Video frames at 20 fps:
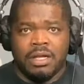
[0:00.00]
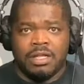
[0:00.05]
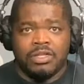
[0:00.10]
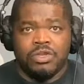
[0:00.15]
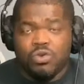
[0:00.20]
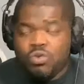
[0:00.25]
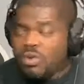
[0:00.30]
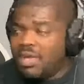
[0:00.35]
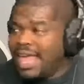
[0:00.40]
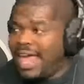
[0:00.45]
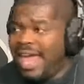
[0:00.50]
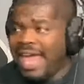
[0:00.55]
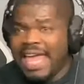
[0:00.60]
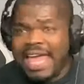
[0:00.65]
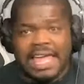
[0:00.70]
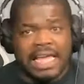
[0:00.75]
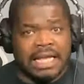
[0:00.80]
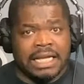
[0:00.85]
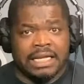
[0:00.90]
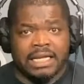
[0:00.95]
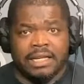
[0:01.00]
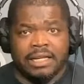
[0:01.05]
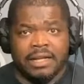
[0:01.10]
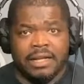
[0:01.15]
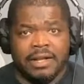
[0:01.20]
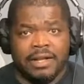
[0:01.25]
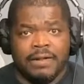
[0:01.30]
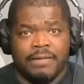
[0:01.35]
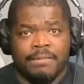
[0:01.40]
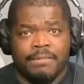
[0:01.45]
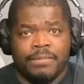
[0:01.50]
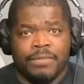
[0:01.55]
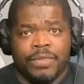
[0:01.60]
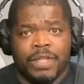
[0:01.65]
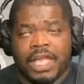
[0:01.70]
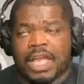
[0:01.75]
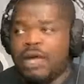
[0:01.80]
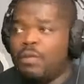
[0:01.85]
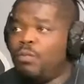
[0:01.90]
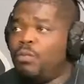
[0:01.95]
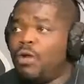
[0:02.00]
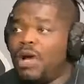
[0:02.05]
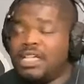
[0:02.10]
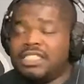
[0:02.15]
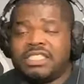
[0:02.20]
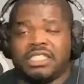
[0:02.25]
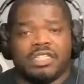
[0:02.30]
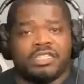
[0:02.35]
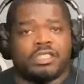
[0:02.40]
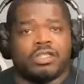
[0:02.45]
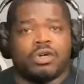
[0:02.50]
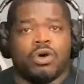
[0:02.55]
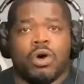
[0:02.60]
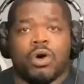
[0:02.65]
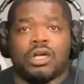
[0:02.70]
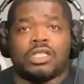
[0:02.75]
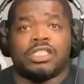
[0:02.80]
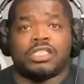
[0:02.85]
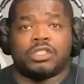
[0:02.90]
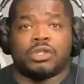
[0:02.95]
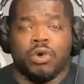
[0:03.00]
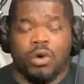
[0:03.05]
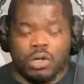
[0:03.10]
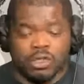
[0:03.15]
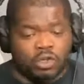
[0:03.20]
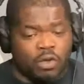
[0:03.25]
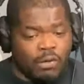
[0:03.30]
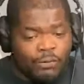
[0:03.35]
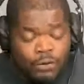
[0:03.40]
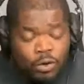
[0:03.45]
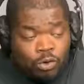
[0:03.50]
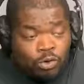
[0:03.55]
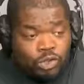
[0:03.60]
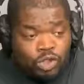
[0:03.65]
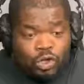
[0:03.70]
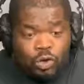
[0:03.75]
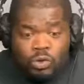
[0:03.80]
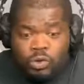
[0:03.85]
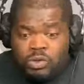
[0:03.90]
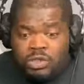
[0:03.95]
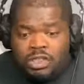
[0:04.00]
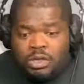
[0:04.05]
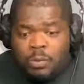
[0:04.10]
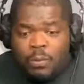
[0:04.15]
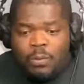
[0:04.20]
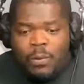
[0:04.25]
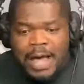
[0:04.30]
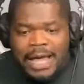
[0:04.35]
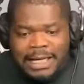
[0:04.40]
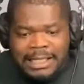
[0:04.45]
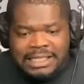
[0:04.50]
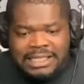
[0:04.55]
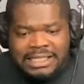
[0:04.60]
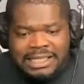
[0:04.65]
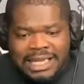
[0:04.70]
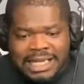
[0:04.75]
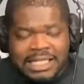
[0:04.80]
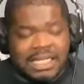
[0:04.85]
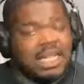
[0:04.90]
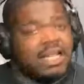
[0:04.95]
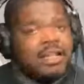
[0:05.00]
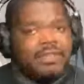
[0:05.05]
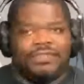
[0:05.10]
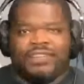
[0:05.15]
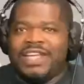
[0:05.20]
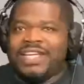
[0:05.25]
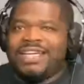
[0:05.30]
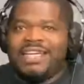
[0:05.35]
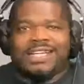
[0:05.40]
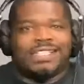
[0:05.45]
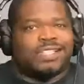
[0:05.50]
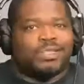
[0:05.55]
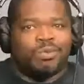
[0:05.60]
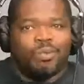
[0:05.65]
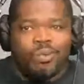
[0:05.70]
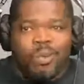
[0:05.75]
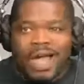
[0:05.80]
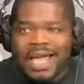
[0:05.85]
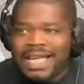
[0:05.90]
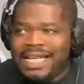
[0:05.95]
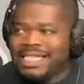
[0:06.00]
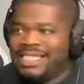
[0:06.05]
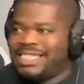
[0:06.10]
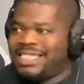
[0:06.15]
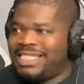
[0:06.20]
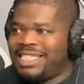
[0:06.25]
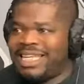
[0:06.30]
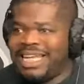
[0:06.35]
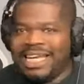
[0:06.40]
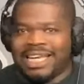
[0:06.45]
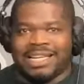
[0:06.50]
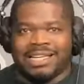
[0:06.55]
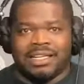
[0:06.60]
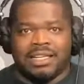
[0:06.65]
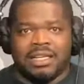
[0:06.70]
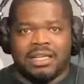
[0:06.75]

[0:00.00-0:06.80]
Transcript: You can't. And once it's gone, it's gone. So if you choose to waste it, then it's wasted.